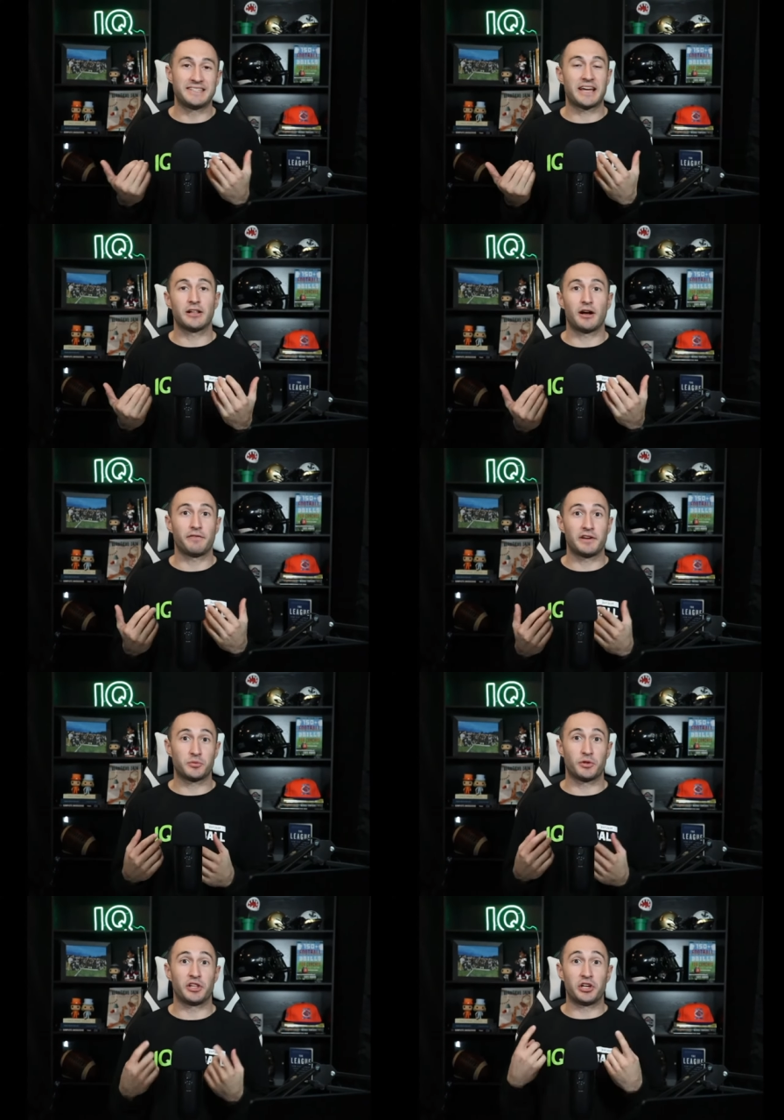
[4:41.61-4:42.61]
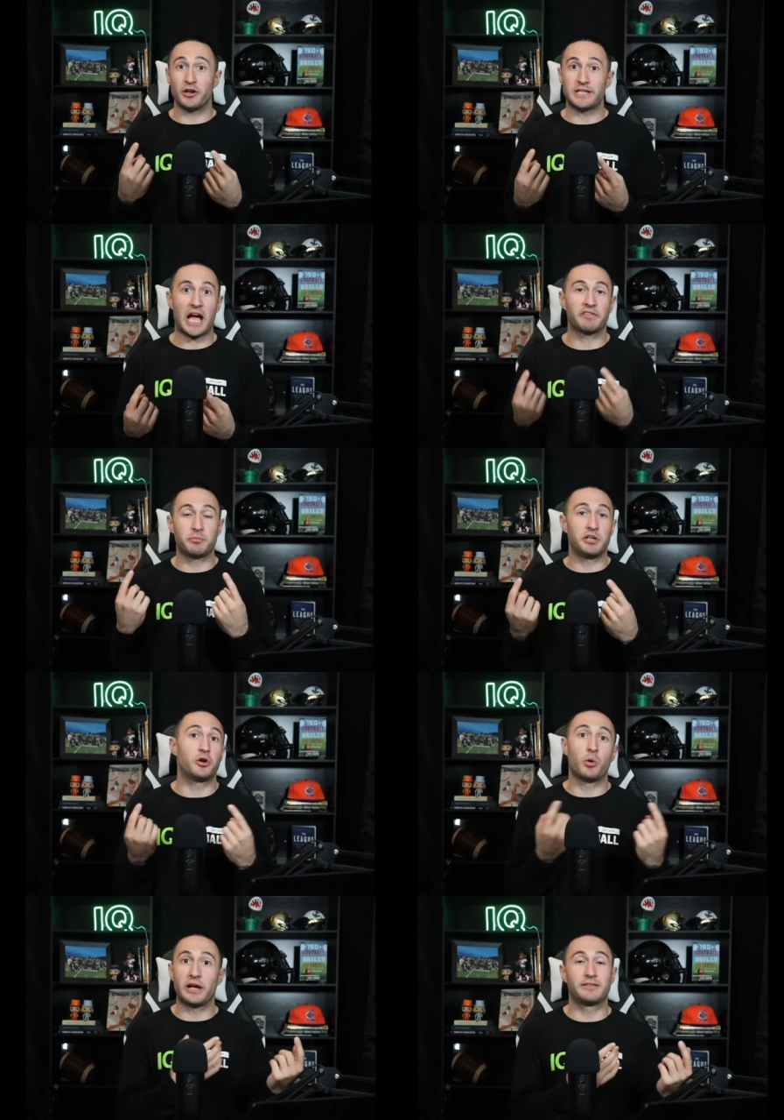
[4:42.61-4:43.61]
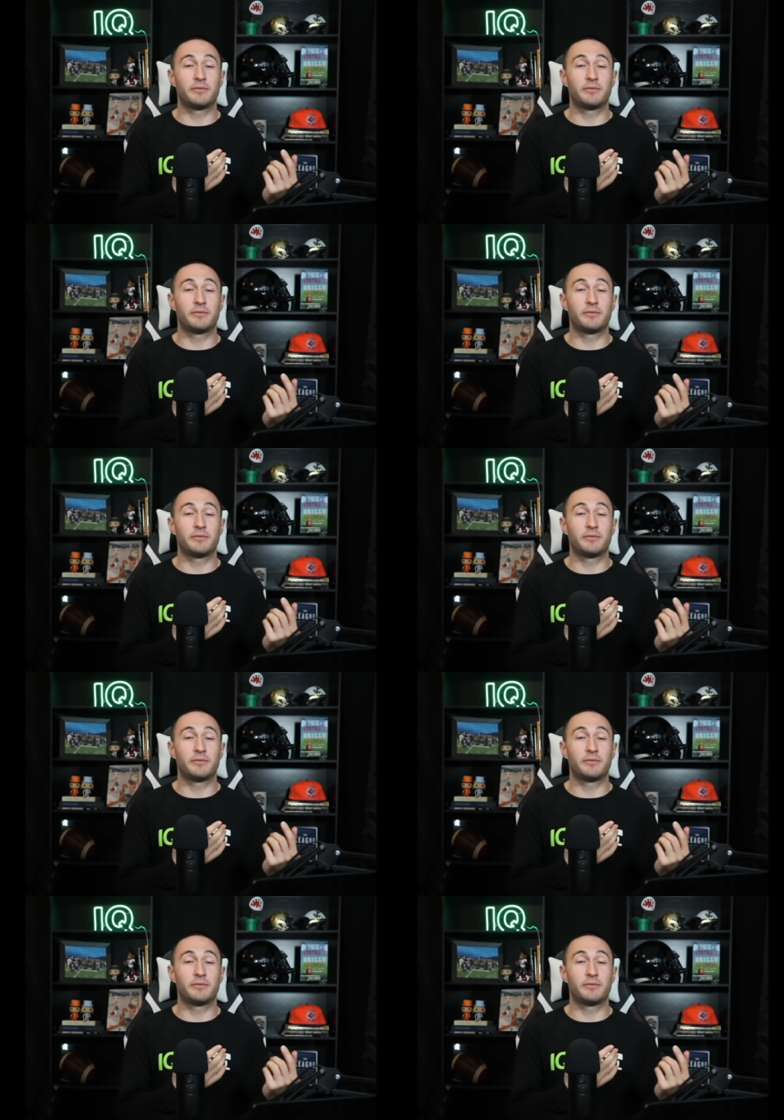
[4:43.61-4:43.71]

style offense where the guards have to be quick